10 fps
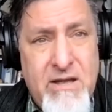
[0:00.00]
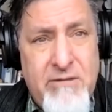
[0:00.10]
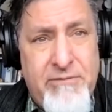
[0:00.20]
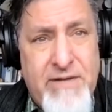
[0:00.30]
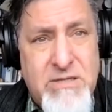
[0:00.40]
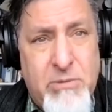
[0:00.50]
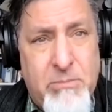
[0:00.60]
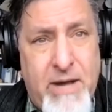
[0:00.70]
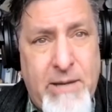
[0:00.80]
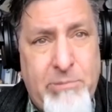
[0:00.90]
Flexible
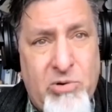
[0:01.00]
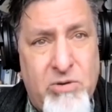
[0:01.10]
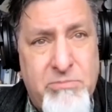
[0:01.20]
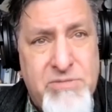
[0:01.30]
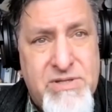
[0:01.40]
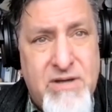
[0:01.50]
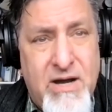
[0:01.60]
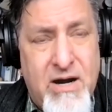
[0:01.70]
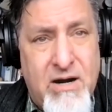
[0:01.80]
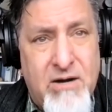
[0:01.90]
Mind poems
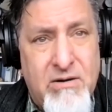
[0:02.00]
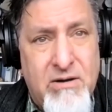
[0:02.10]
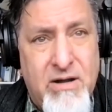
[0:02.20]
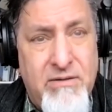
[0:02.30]
are,